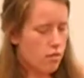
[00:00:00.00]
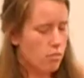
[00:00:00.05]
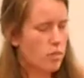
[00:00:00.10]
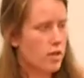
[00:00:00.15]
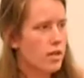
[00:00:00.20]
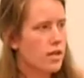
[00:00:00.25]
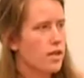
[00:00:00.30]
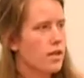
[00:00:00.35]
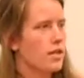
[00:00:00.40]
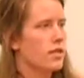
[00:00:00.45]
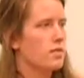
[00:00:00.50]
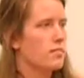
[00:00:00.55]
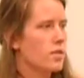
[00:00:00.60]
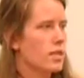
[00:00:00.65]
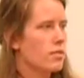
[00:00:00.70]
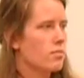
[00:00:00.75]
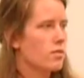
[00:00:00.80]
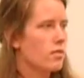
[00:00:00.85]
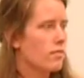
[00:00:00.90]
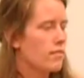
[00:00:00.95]
We're not going to
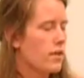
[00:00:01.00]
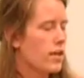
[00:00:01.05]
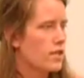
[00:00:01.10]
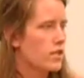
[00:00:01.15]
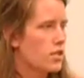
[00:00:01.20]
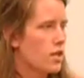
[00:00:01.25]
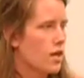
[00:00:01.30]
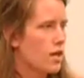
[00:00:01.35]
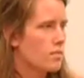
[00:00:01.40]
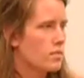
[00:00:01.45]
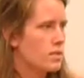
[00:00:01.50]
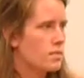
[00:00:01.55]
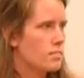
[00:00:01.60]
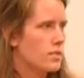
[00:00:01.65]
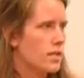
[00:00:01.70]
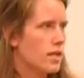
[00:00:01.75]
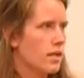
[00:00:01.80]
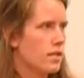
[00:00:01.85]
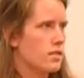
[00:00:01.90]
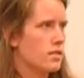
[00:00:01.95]
be able to find jobs
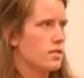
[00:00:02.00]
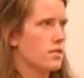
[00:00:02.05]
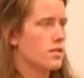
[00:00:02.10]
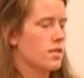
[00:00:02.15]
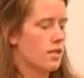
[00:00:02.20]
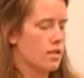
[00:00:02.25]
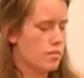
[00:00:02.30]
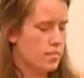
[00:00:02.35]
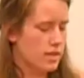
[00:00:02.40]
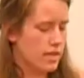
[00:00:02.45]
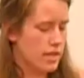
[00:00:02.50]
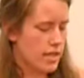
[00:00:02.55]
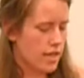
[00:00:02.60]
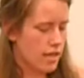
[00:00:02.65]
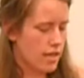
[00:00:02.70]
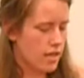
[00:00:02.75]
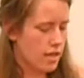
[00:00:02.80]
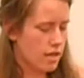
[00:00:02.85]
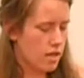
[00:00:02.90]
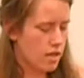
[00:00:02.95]
because it's going to be
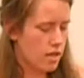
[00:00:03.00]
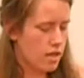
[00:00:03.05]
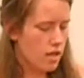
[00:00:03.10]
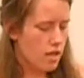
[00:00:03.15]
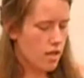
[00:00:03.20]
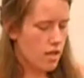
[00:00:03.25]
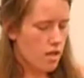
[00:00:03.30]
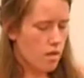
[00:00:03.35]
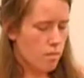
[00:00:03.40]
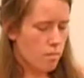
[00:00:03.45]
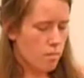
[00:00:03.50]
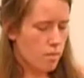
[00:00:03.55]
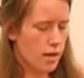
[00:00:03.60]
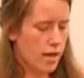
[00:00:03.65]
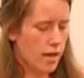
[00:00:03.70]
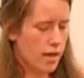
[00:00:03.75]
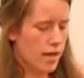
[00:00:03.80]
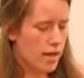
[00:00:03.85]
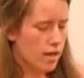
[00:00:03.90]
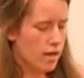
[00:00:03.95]
taken
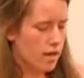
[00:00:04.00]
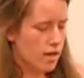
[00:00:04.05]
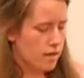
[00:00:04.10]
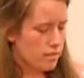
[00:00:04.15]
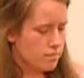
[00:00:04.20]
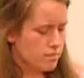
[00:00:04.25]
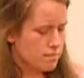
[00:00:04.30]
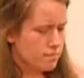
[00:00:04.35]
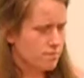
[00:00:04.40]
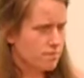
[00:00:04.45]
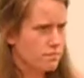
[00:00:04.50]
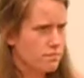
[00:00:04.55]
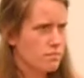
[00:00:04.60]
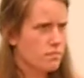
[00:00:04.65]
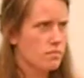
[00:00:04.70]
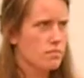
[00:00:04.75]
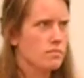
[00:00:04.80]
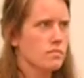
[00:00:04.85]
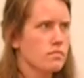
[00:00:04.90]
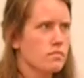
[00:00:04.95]
by
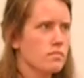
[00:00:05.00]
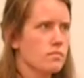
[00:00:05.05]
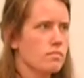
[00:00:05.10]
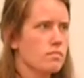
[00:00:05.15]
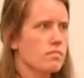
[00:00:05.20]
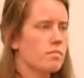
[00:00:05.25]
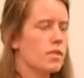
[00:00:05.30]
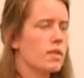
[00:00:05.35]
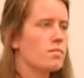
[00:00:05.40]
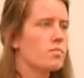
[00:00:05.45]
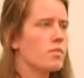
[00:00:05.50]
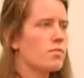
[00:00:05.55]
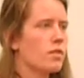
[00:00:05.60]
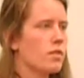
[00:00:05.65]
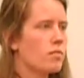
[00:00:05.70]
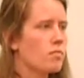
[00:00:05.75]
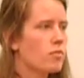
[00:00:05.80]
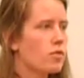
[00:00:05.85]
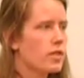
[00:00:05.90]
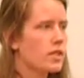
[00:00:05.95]
people
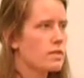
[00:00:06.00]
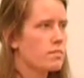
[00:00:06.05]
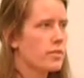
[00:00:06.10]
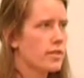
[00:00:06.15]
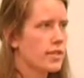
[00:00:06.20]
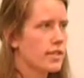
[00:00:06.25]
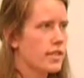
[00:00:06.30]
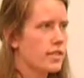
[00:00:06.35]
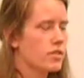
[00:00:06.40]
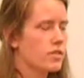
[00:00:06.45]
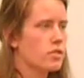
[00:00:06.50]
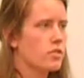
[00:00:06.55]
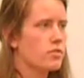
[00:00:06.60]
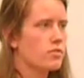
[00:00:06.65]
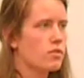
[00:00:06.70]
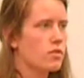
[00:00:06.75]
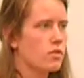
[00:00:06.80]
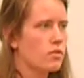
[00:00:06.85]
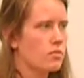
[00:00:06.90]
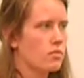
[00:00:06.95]
with more experience who
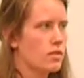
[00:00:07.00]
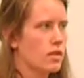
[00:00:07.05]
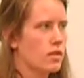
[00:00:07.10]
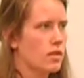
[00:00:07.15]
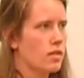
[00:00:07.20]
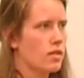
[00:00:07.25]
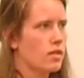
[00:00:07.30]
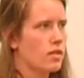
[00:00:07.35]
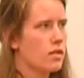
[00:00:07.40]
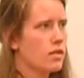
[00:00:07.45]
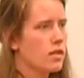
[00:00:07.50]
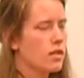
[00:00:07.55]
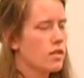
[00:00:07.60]
don't want to